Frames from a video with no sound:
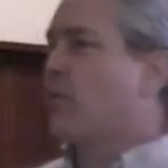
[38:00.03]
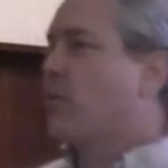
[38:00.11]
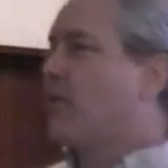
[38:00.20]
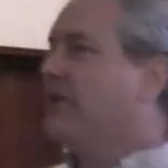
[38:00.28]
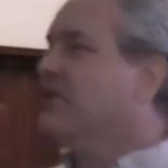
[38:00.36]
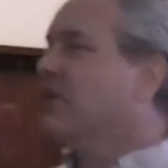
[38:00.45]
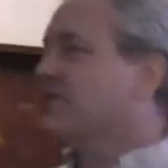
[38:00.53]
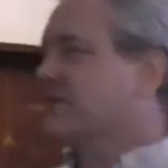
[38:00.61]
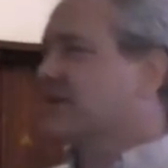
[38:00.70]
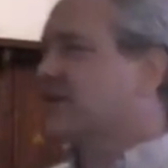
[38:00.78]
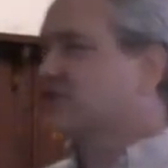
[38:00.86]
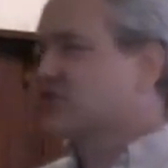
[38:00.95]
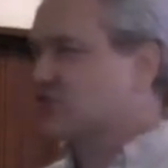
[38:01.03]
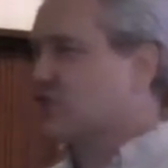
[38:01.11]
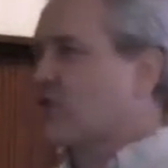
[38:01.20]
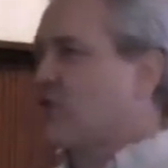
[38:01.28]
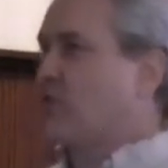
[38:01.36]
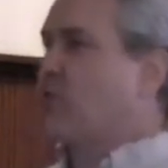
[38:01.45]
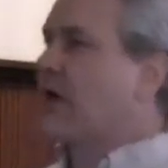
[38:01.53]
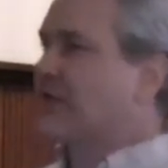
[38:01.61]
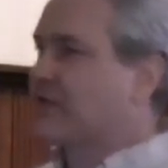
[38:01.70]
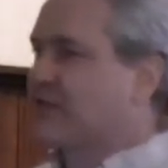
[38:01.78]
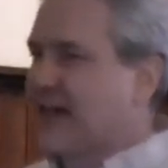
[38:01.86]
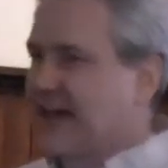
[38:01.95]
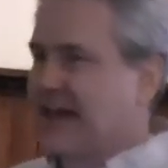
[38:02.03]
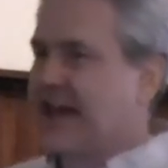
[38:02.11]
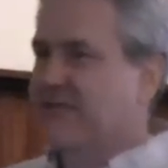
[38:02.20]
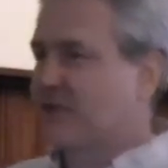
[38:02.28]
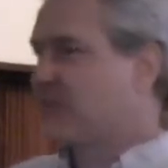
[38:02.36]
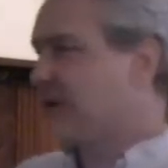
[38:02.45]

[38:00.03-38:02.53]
We don't control whether that ever